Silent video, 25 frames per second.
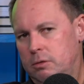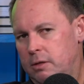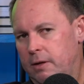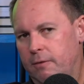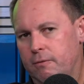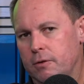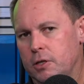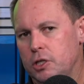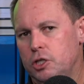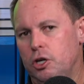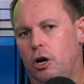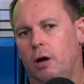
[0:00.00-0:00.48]

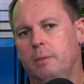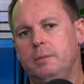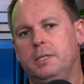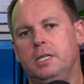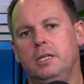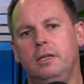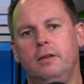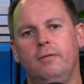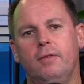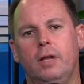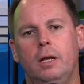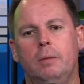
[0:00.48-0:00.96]
different
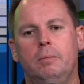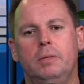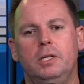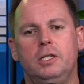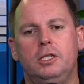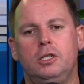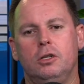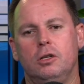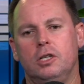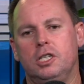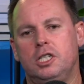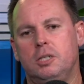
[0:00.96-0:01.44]
types of
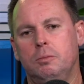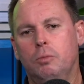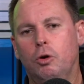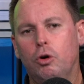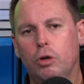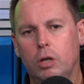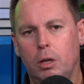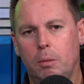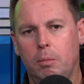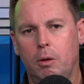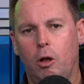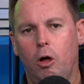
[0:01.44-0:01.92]
developments on
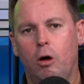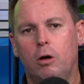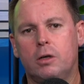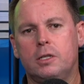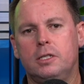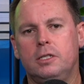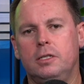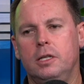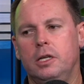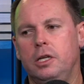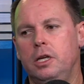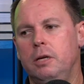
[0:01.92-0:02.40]
smaller
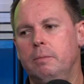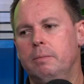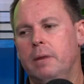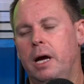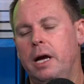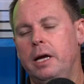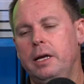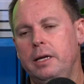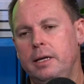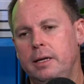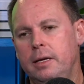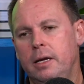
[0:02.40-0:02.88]
blocks than you
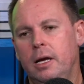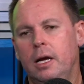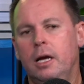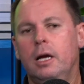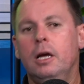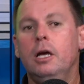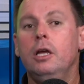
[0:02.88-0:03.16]
may